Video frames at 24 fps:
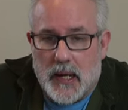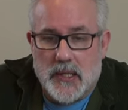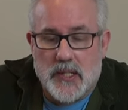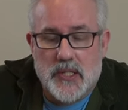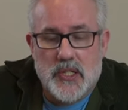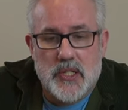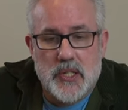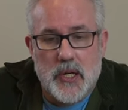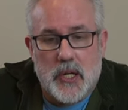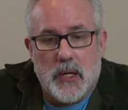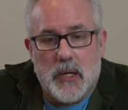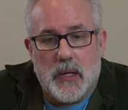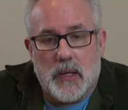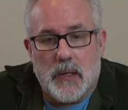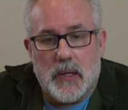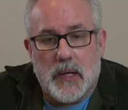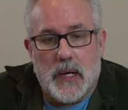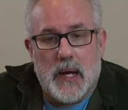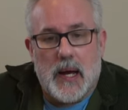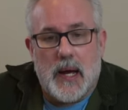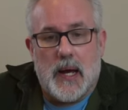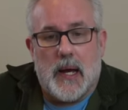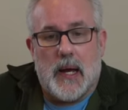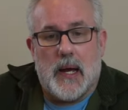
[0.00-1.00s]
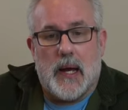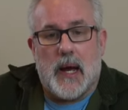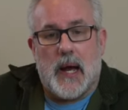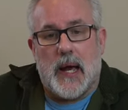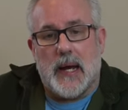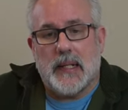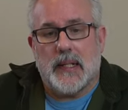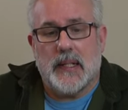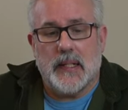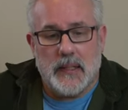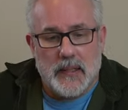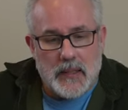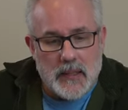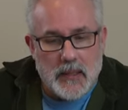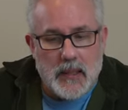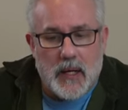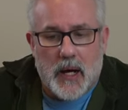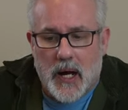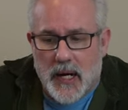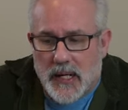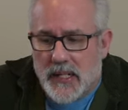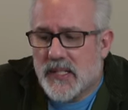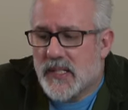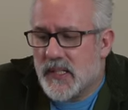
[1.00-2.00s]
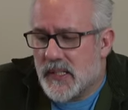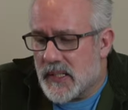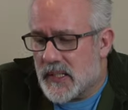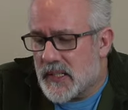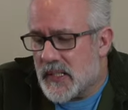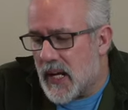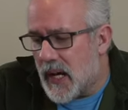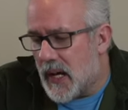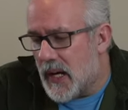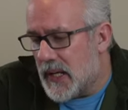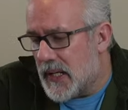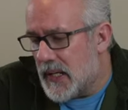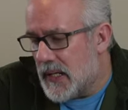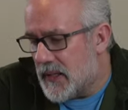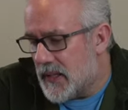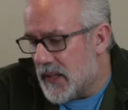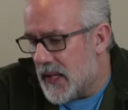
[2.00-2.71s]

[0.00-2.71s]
So I can honestly tell you